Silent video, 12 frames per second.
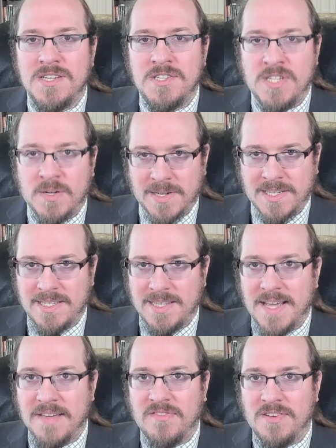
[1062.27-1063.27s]

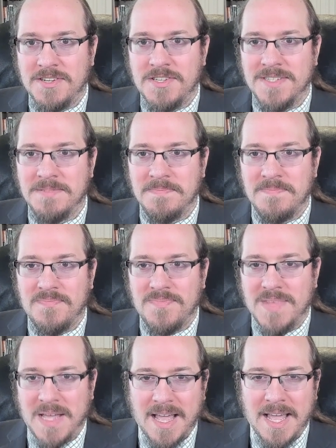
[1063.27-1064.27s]
Dirichlet function.
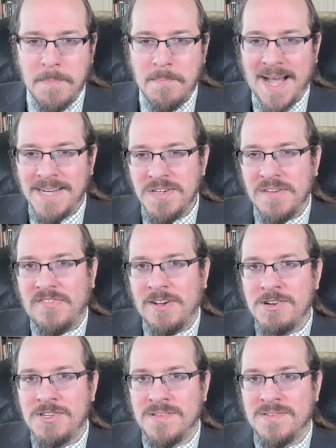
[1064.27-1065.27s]
Imagine a
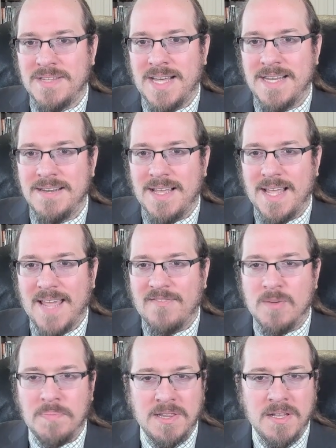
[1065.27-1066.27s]
function that if
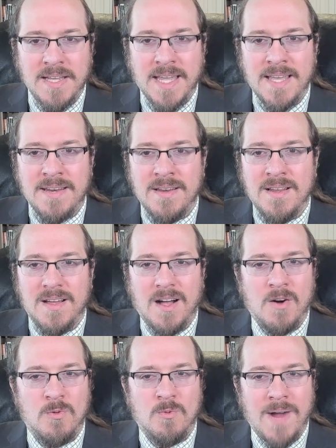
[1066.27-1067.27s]
you plug in
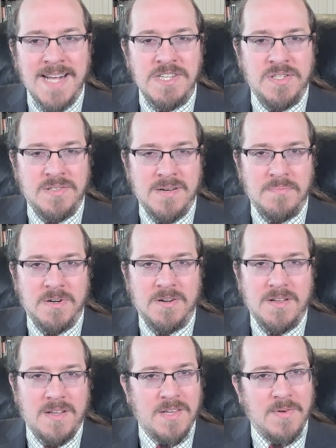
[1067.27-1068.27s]
a rational number,
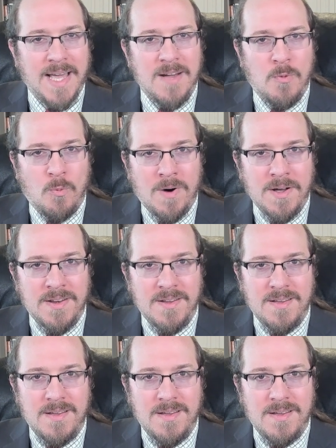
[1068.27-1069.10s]
you get 1.